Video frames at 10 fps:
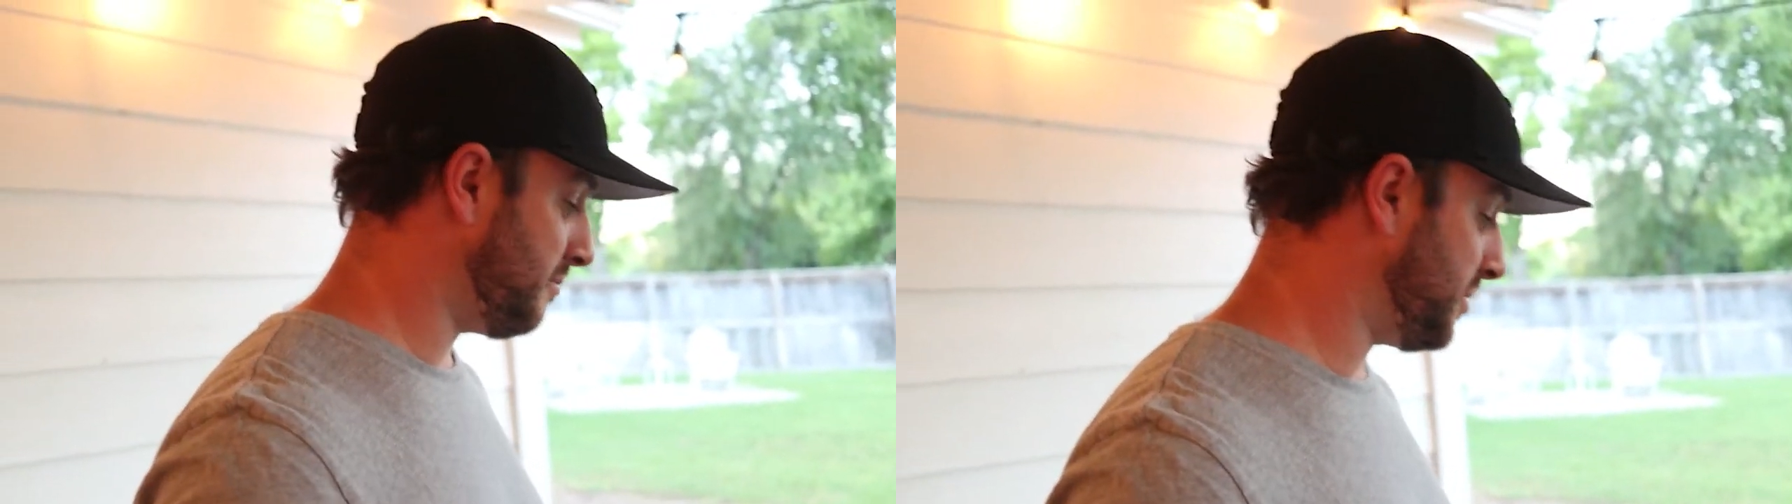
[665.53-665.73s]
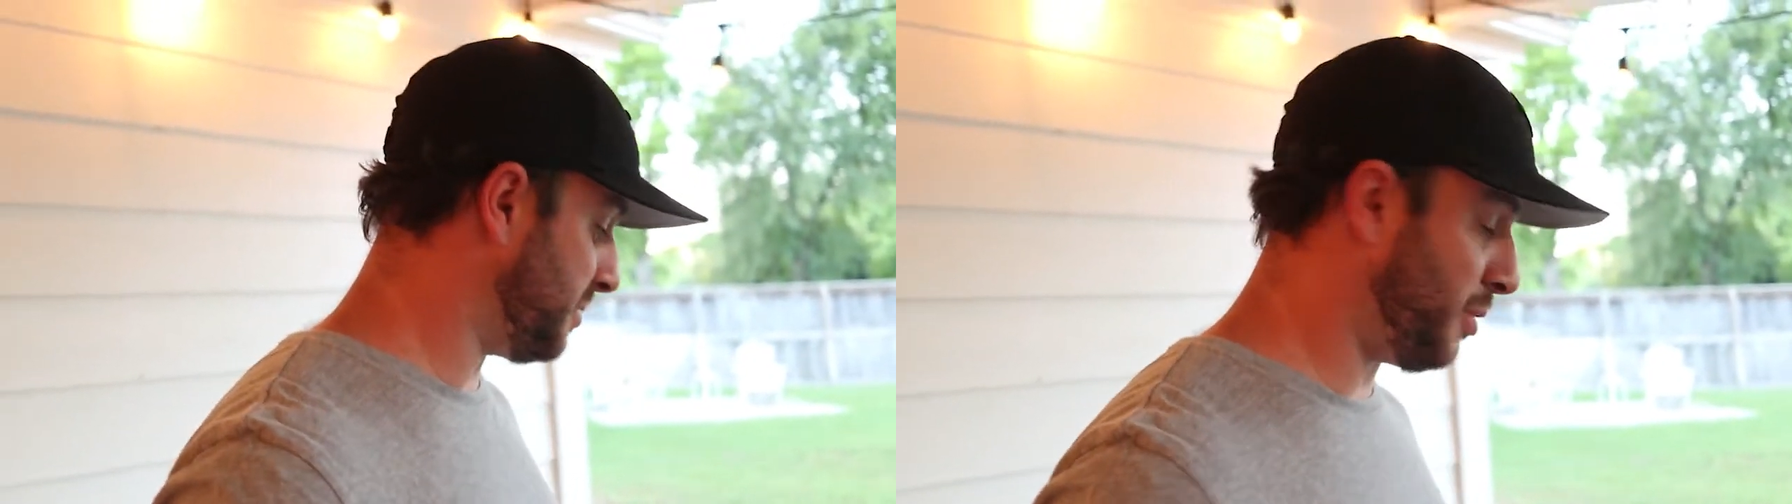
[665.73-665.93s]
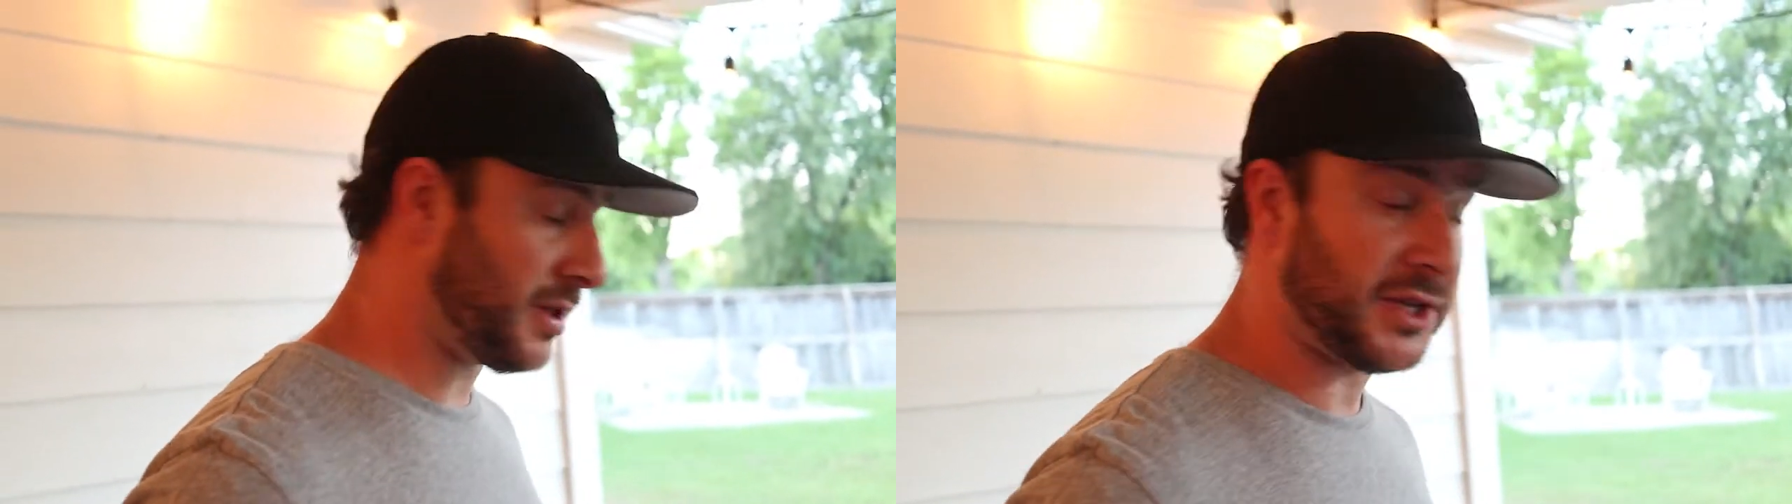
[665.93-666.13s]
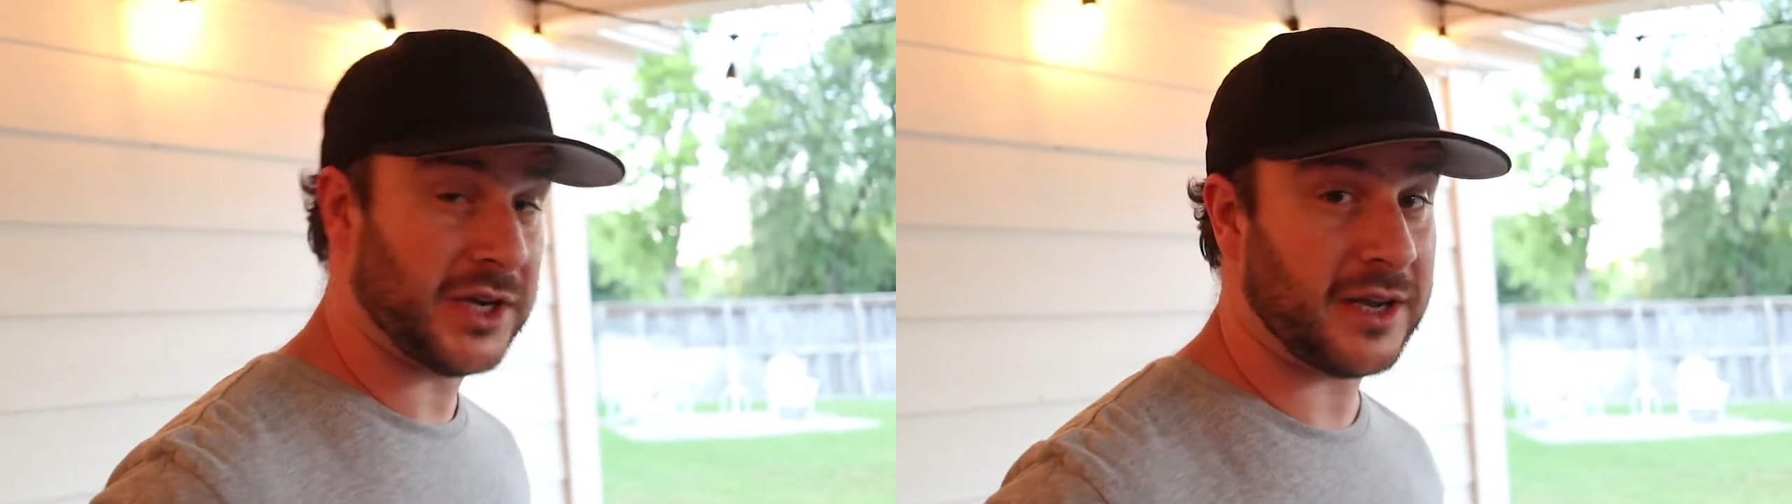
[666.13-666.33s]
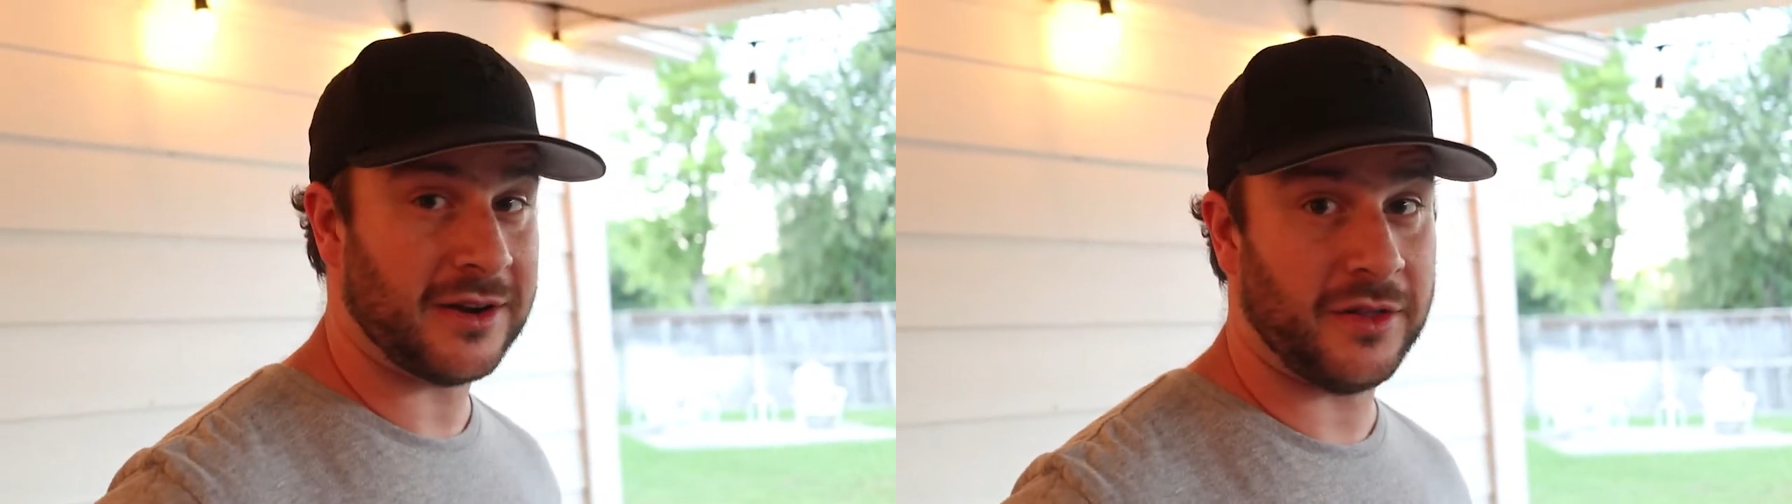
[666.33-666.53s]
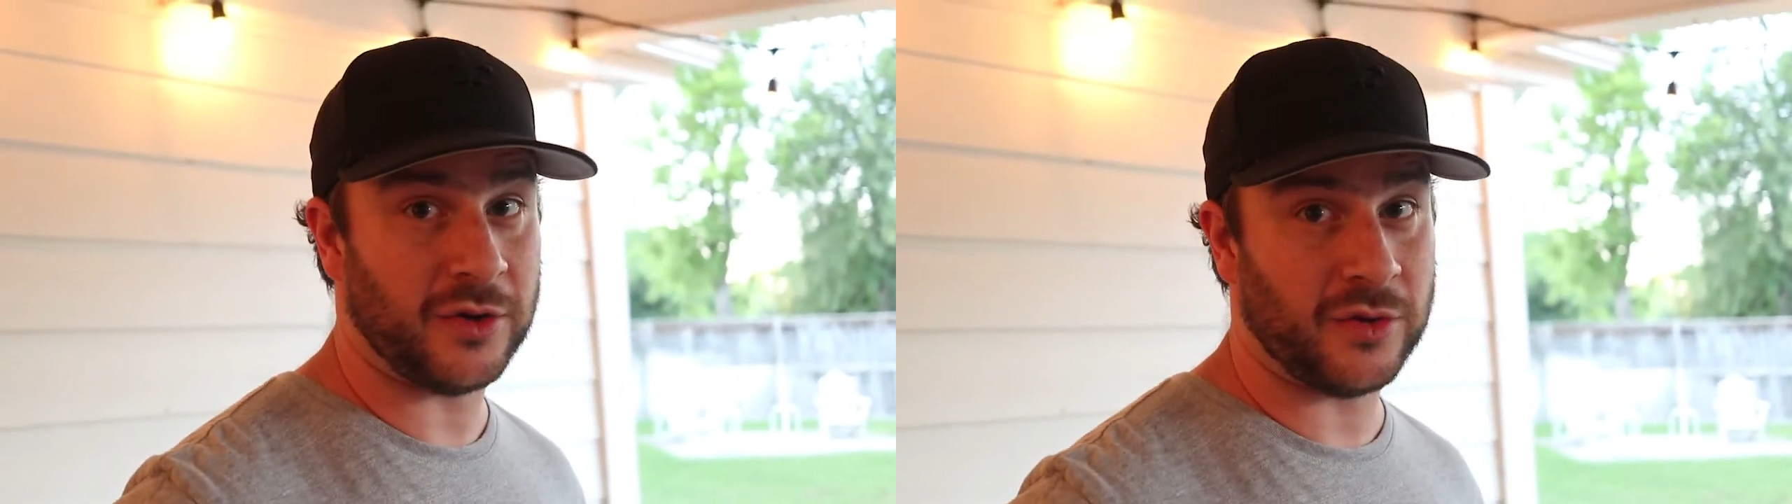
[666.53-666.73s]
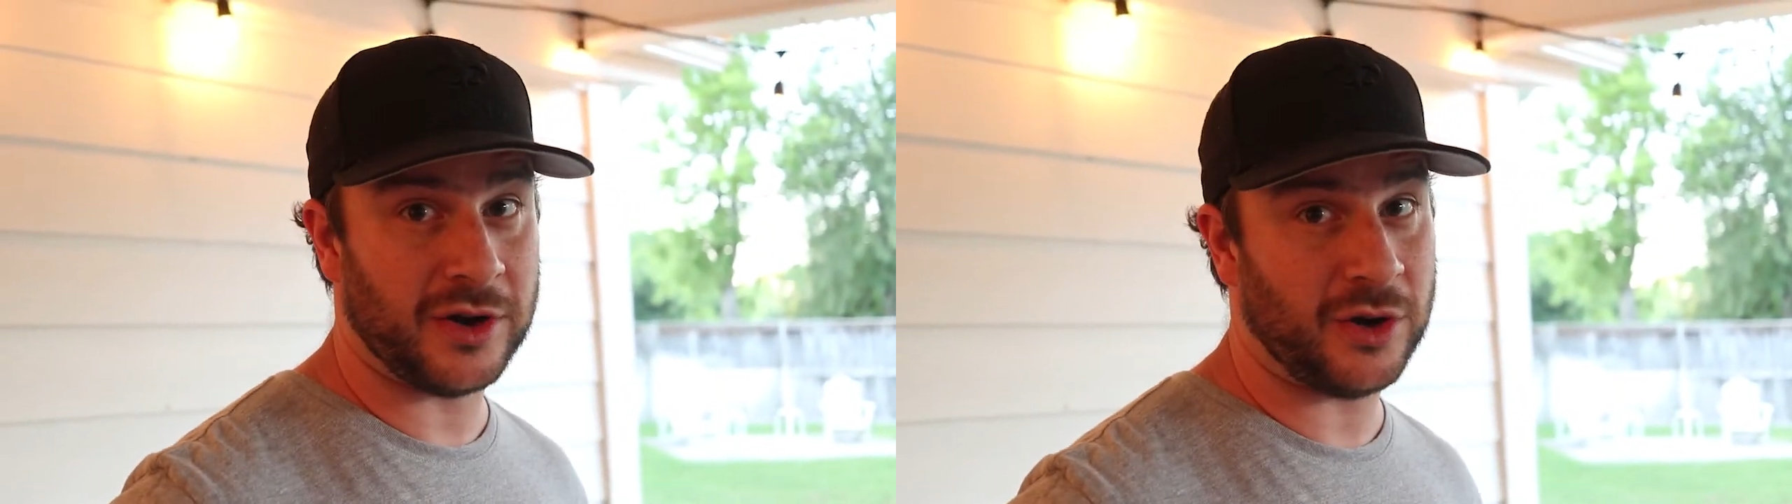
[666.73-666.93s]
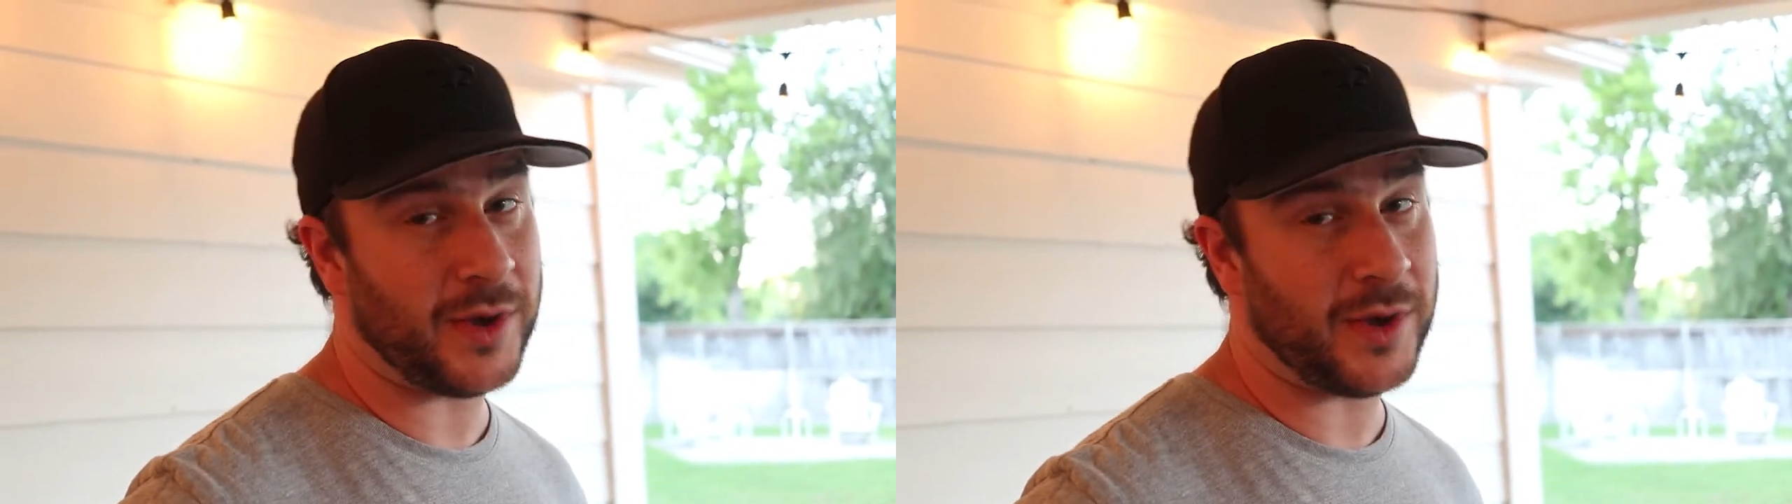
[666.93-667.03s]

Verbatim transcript: Just put the chicken on the grill.